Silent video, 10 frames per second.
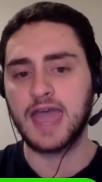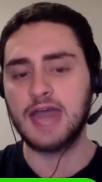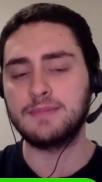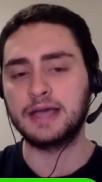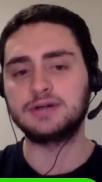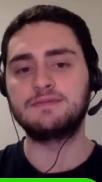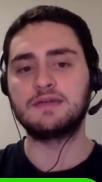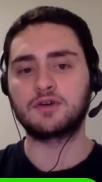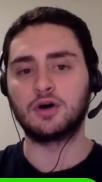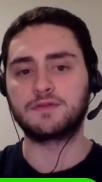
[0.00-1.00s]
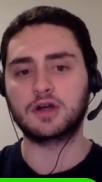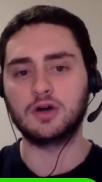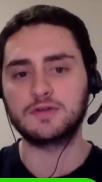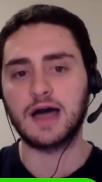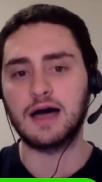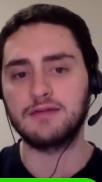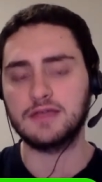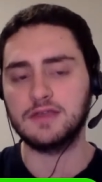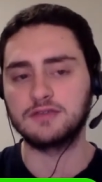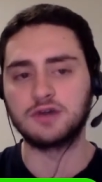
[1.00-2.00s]
can make life difficult for
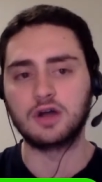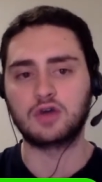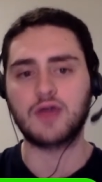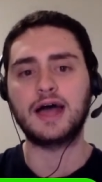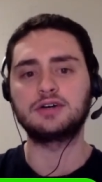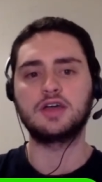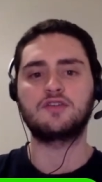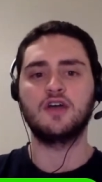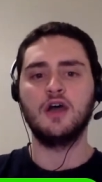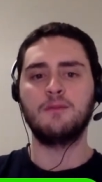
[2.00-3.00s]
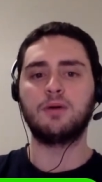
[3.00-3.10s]
Kotov in these longer rallies.